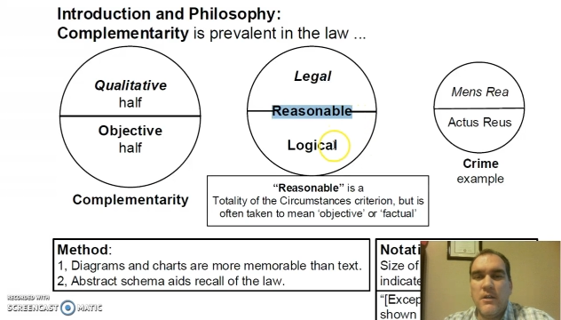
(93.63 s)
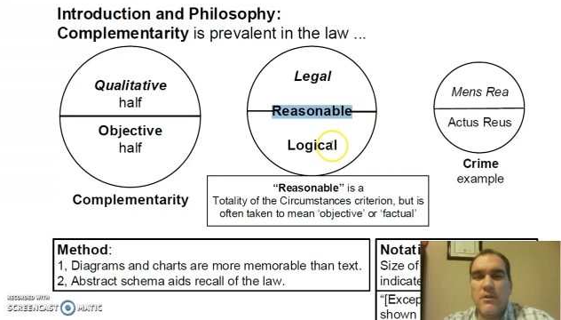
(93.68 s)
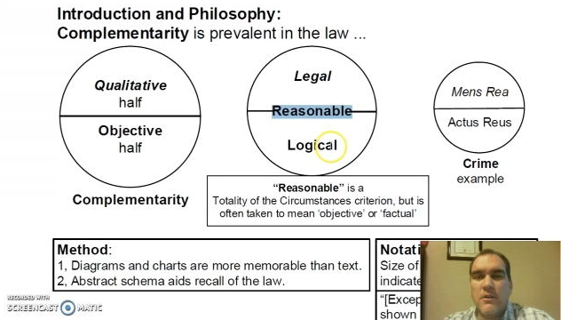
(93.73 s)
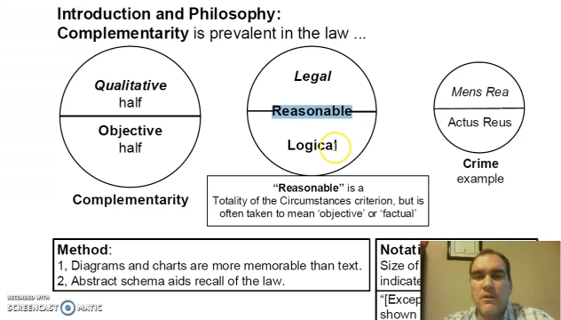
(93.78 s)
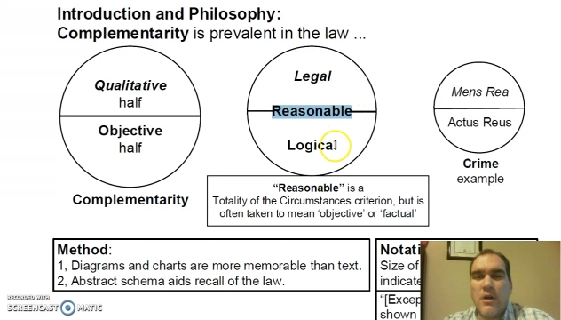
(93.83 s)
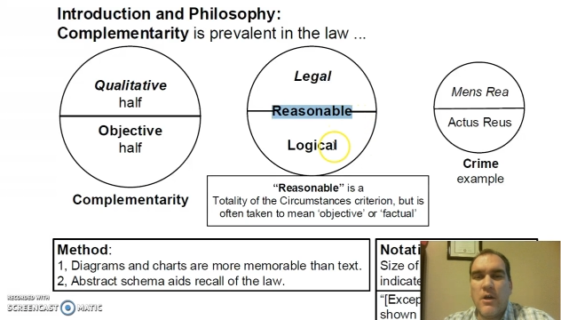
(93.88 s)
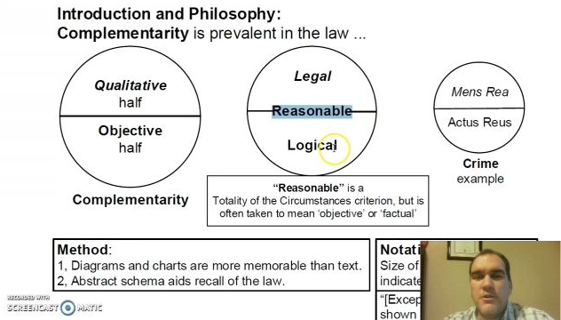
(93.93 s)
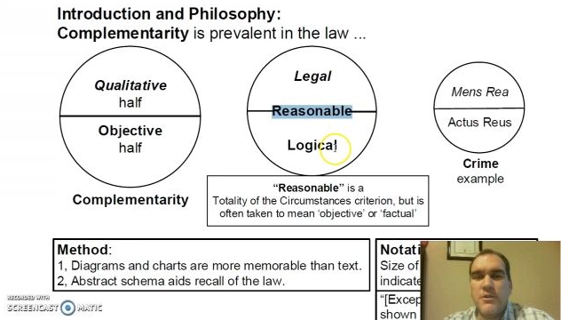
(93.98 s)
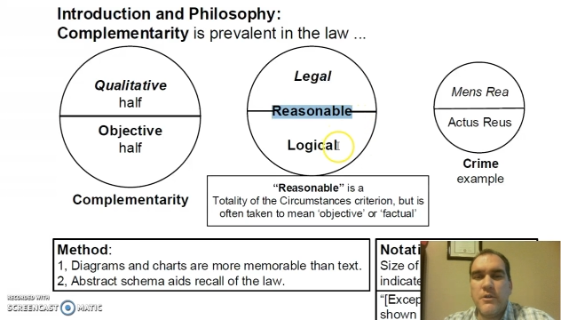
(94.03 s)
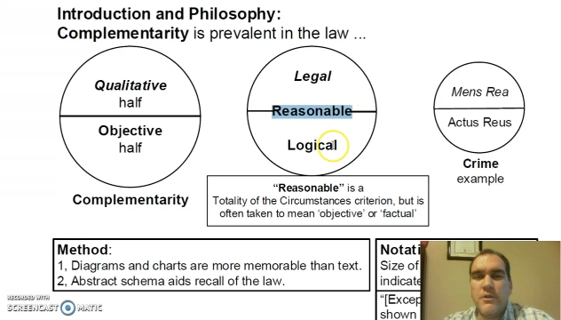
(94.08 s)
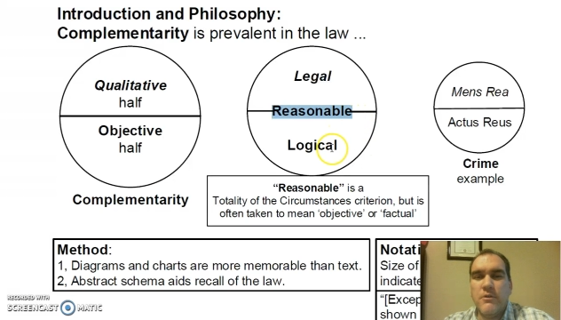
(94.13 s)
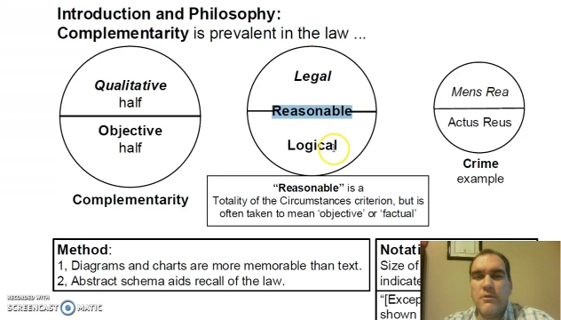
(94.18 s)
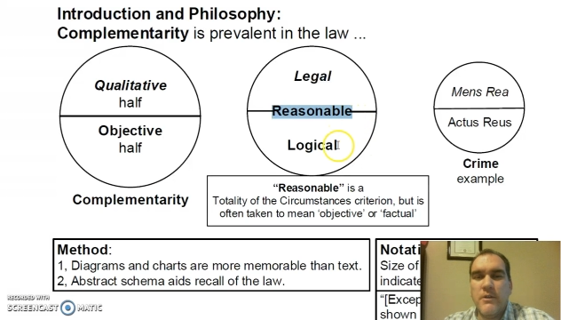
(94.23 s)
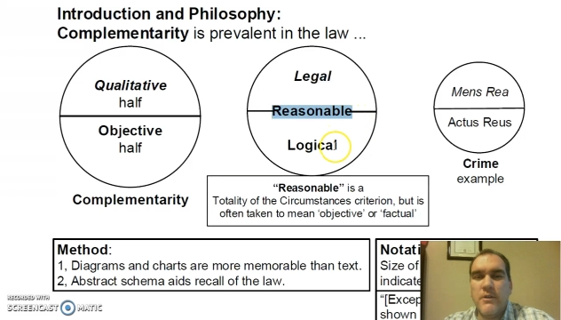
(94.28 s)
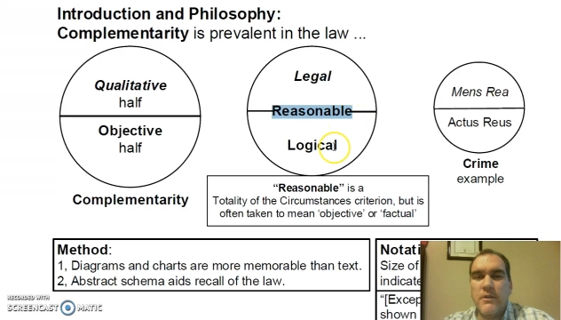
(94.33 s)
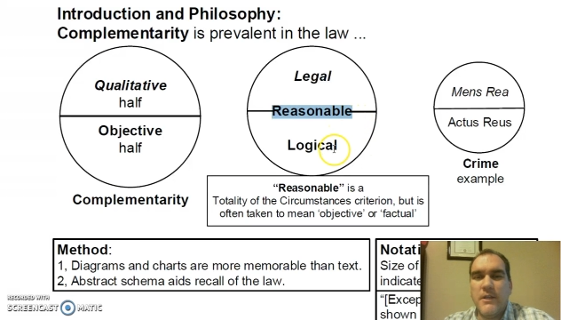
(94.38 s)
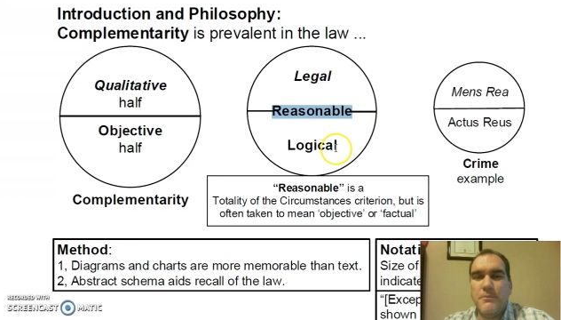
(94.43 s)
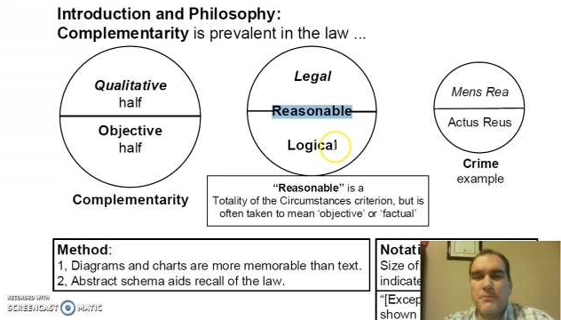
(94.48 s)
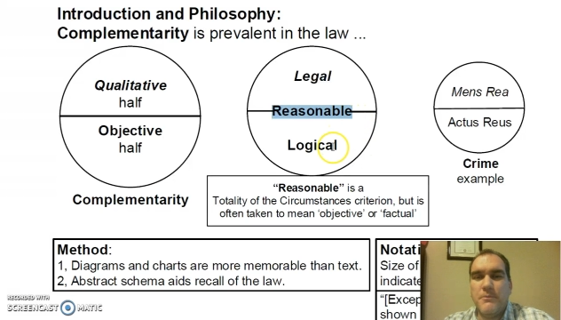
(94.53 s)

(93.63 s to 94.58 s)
logical and